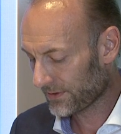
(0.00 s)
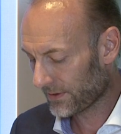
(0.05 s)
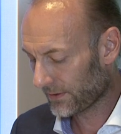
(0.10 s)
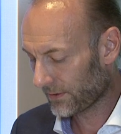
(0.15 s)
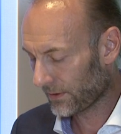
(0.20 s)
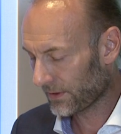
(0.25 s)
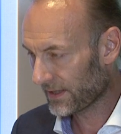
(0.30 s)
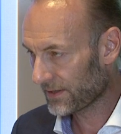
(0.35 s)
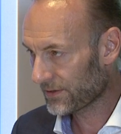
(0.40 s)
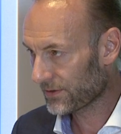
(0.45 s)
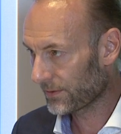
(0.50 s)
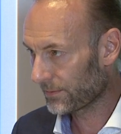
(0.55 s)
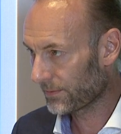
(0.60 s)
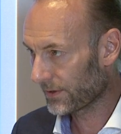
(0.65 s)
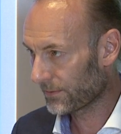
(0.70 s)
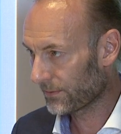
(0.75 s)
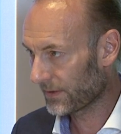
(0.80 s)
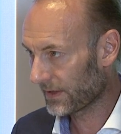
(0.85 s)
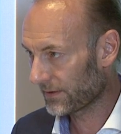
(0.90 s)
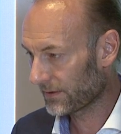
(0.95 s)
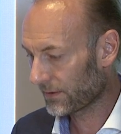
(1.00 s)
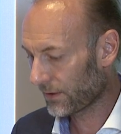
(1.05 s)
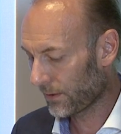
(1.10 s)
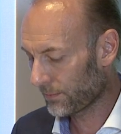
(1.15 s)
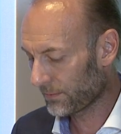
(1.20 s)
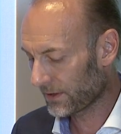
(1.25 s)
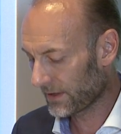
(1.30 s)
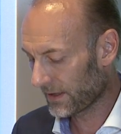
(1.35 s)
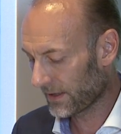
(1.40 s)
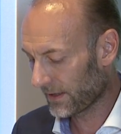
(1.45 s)
the collision between
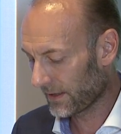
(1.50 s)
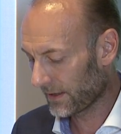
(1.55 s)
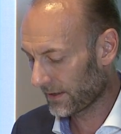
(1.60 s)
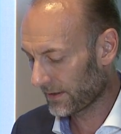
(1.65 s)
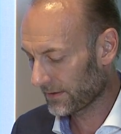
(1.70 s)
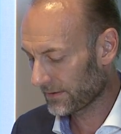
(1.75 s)
comedy,